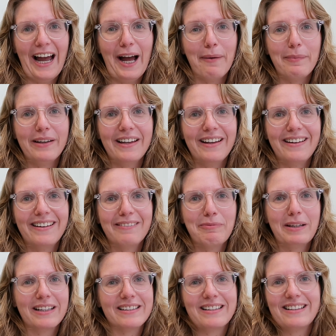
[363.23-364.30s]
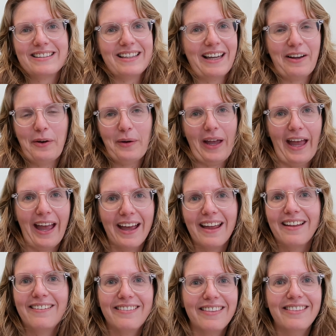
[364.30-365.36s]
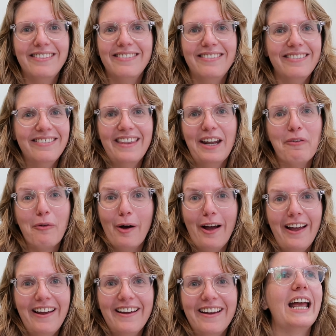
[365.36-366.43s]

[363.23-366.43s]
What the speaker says: happen, because then it's like, okay, then what?